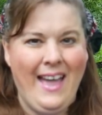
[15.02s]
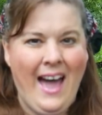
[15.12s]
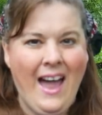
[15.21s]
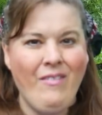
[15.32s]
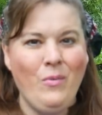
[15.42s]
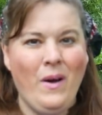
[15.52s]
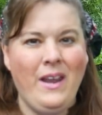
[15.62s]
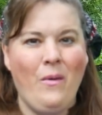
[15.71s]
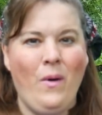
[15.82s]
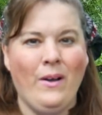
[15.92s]
Hi everyone
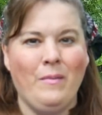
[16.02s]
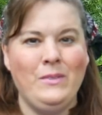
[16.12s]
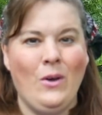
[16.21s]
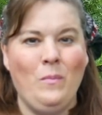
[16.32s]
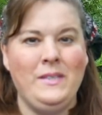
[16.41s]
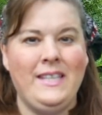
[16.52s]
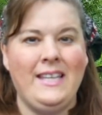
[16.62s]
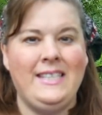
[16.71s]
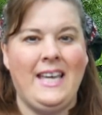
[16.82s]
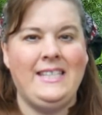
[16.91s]
and welcome to
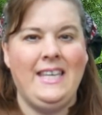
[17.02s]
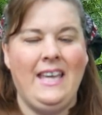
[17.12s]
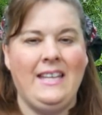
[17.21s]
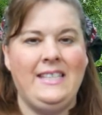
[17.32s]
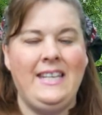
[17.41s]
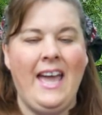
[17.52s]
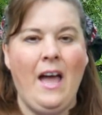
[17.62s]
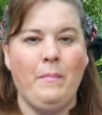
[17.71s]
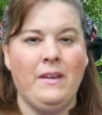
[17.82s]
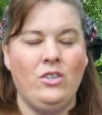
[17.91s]
Homestead Tessie and today
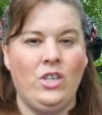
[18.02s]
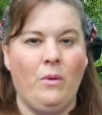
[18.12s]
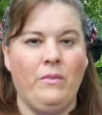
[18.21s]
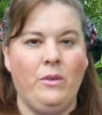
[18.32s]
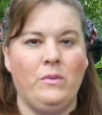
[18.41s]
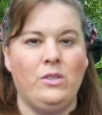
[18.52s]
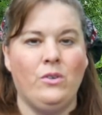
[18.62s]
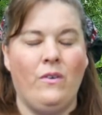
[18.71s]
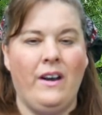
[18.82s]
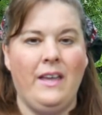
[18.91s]
I'm going to share with you a
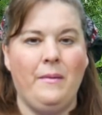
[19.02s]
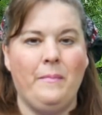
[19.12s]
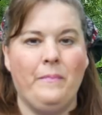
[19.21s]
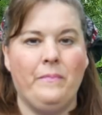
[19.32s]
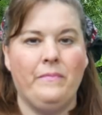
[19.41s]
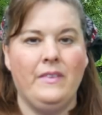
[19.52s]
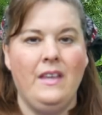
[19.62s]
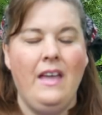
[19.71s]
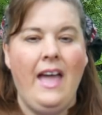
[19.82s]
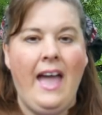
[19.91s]
story
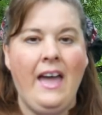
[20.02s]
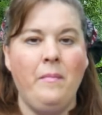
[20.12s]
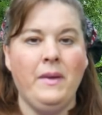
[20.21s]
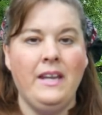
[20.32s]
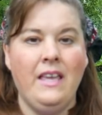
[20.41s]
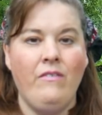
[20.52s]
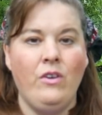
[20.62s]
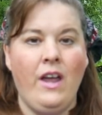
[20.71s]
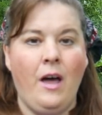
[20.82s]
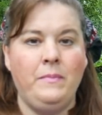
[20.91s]
and I'm going to give
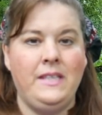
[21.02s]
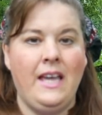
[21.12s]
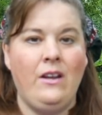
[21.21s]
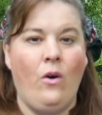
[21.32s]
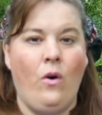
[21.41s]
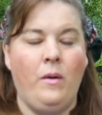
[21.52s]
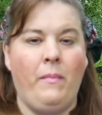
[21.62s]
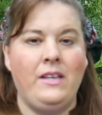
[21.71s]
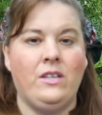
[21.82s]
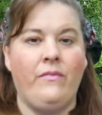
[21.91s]
you an update on
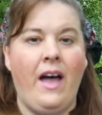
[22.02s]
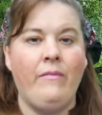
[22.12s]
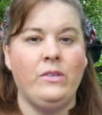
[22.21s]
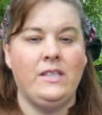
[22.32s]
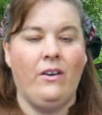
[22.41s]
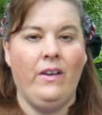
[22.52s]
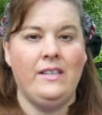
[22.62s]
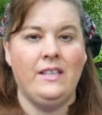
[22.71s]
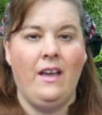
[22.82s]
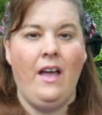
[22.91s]
my survival
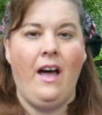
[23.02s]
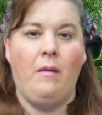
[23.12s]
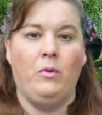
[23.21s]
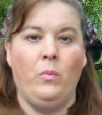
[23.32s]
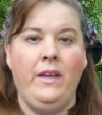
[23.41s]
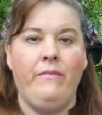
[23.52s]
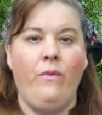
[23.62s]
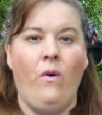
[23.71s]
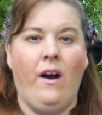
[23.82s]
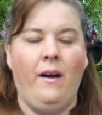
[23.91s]
series. I'm on week
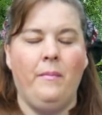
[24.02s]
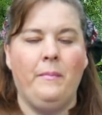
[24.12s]
four.